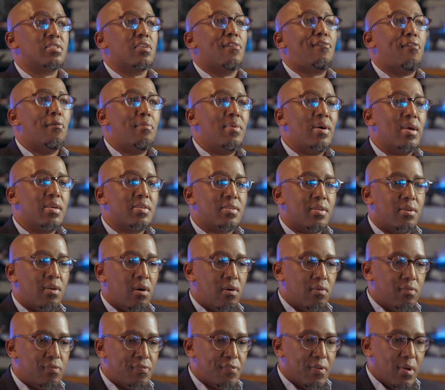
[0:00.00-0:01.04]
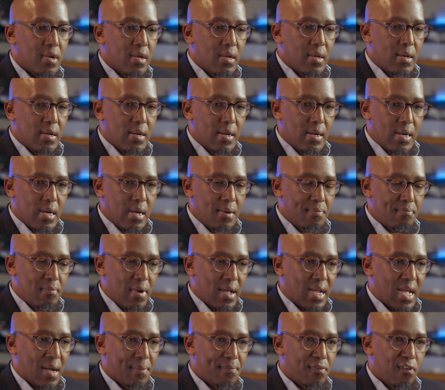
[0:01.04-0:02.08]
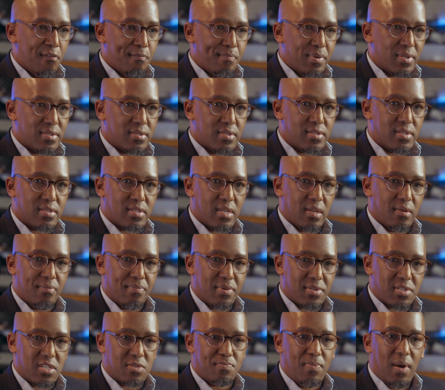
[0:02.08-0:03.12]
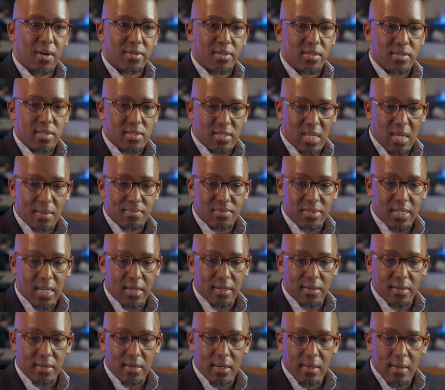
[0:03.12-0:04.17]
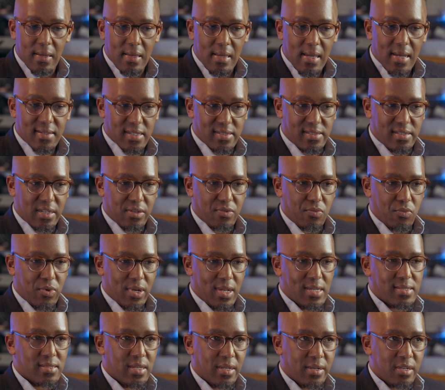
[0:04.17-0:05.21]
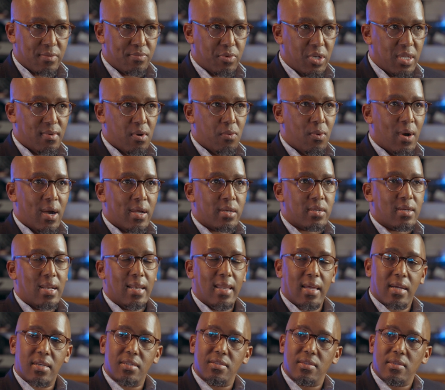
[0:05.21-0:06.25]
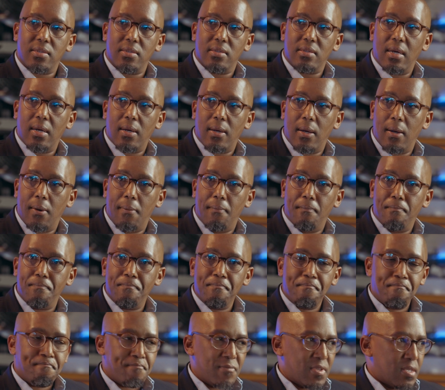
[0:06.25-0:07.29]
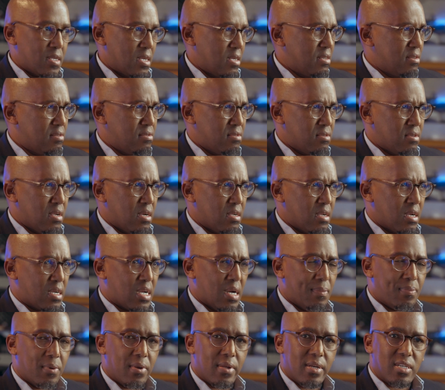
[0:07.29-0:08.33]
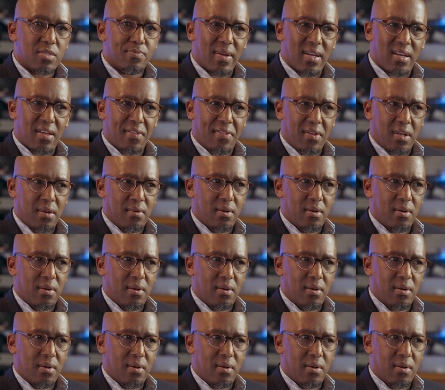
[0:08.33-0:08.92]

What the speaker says: a formation of a couple of businesses and business partners that came together. As I said, when I started Bodibe Wine Collection in a couple of years back, I think